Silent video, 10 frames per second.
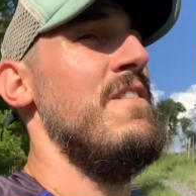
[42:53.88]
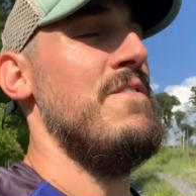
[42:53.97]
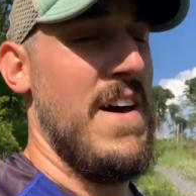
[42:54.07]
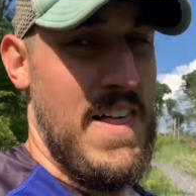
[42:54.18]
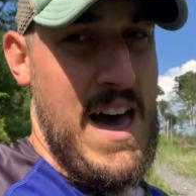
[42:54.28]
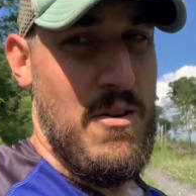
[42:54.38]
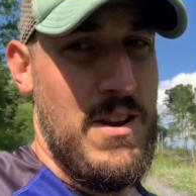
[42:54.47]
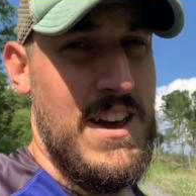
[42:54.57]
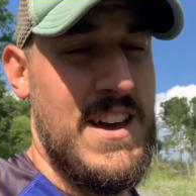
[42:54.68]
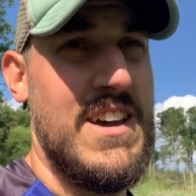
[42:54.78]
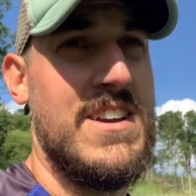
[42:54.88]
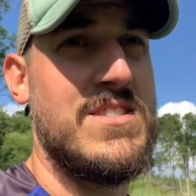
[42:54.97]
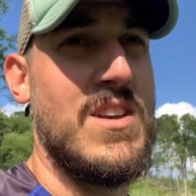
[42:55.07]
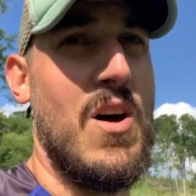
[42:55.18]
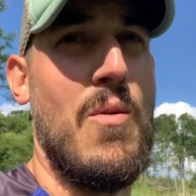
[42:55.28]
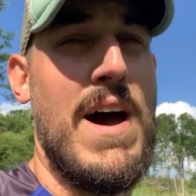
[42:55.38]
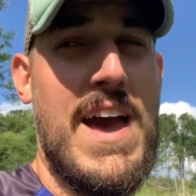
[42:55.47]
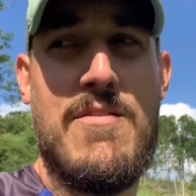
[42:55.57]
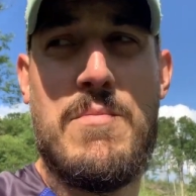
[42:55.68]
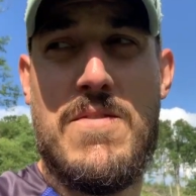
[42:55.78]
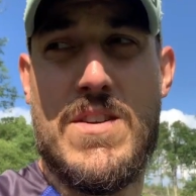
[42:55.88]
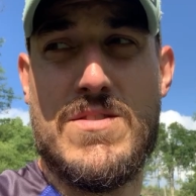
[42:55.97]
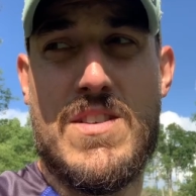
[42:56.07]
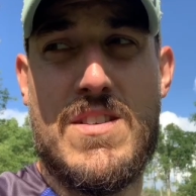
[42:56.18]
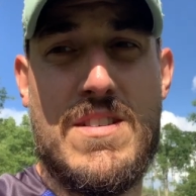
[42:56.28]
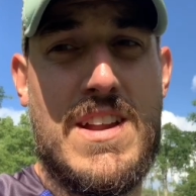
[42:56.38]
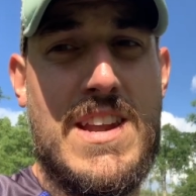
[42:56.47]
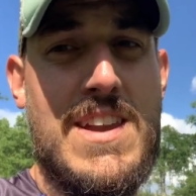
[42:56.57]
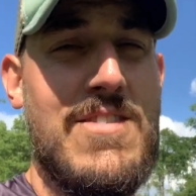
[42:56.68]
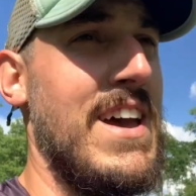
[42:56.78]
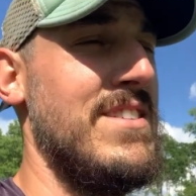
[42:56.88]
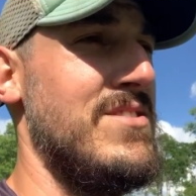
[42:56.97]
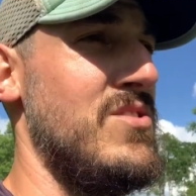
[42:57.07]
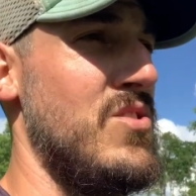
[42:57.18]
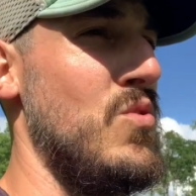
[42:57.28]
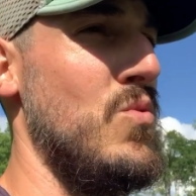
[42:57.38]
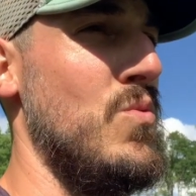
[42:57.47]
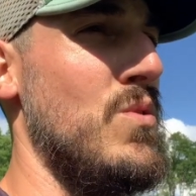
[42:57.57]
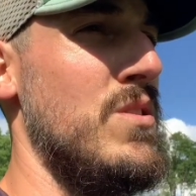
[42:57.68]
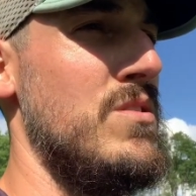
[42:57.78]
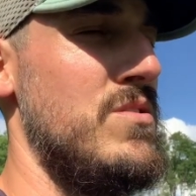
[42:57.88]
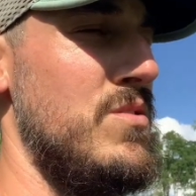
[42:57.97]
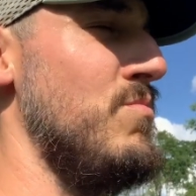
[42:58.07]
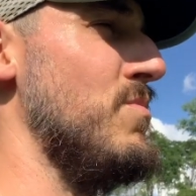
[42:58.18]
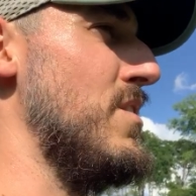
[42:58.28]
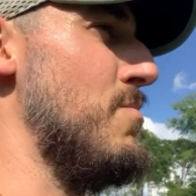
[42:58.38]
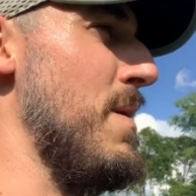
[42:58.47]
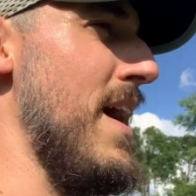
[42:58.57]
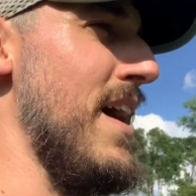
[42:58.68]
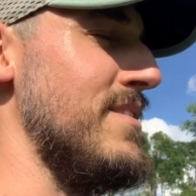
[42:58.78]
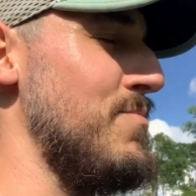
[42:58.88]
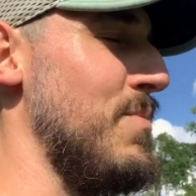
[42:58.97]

fell out. So I have my filter and Eva has two two liter bags,